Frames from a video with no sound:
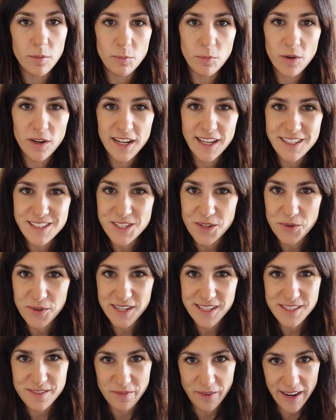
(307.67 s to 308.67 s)
Morning, so
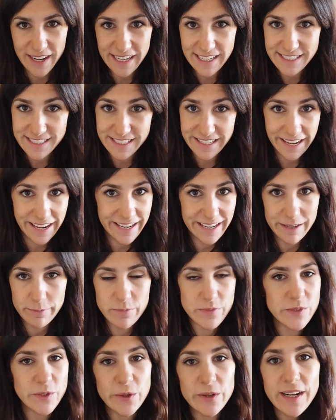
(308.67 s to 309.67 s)
it is Friday today.
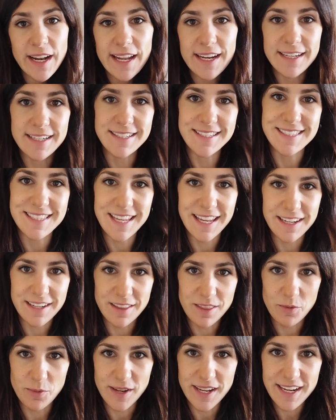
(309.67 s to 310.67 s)
I'm so glad it is the end
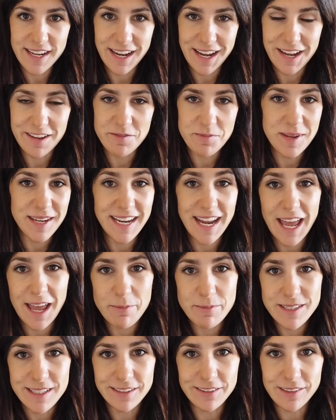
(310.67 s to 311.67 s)
of the week. I've been
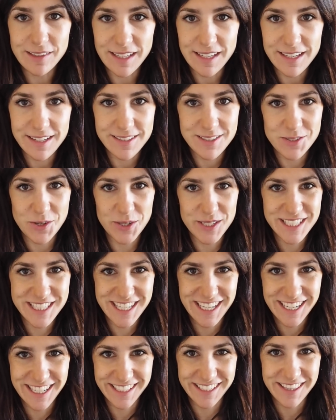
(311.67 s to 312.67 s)
absolutely
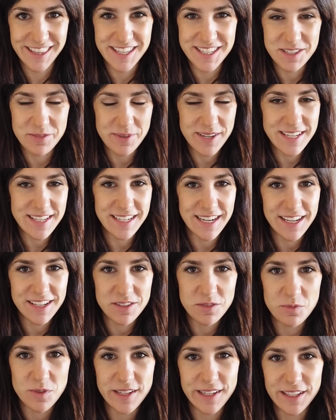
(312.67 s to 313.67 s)
exhausted this week and I
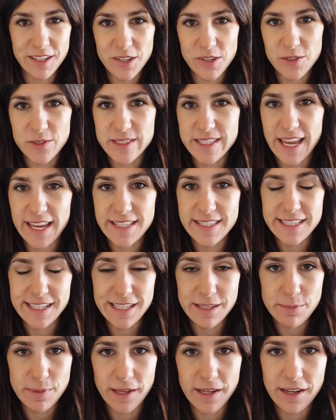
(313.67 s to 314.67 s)
could really use a
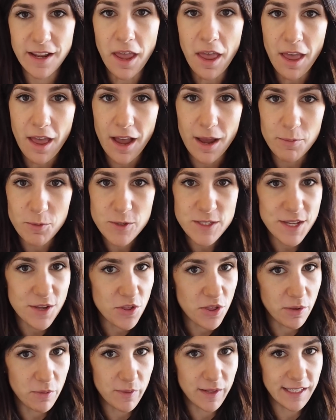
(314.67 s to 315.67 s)
sleep in. I'm also
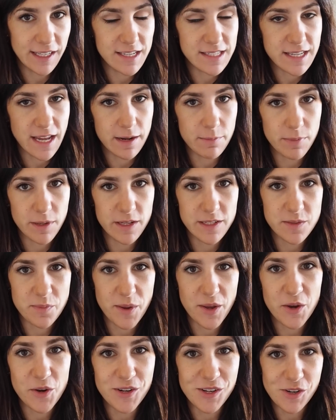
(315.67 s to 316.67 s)
actually really excited because
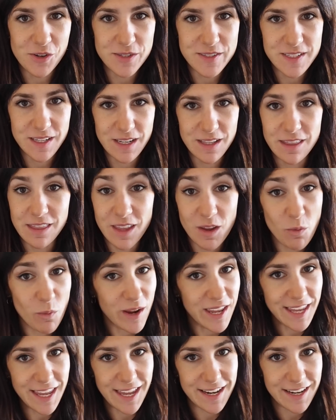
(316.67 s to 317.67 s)
we're going to go see The
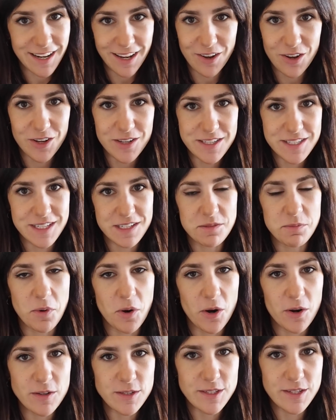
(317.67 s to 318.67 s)
Weeknd in concert
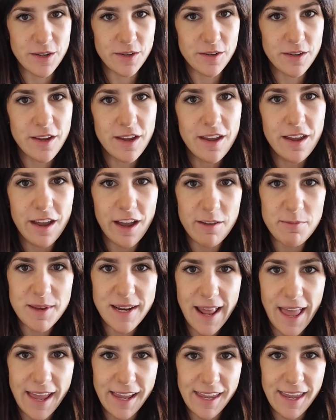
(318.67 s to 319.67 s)
tomorrow, so I've
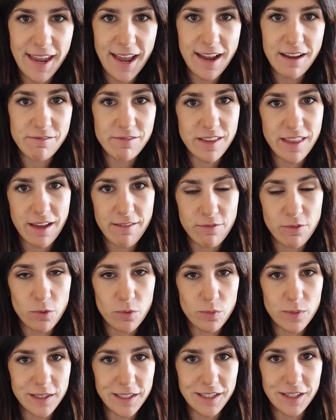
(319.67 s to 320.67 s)
been hanging out for that for
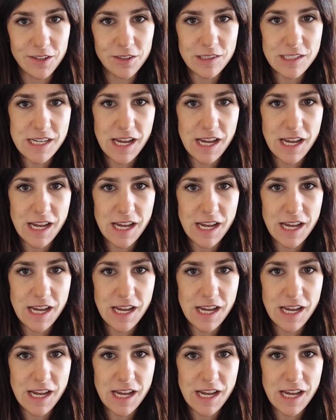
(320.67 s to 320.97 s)
a really long